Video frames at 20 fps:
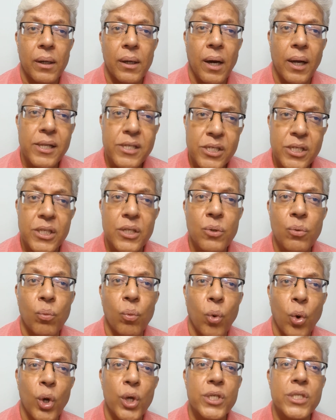Carlsen
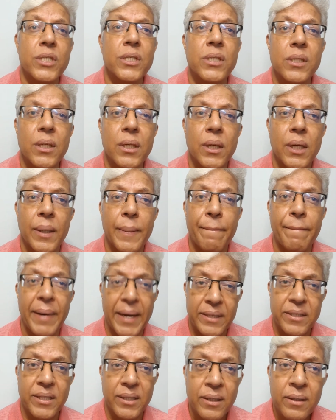was
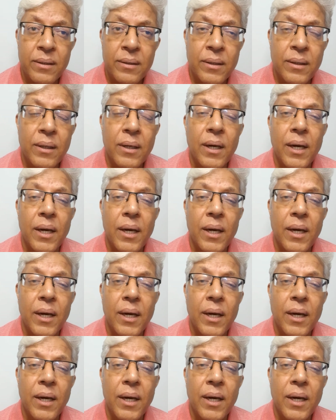better,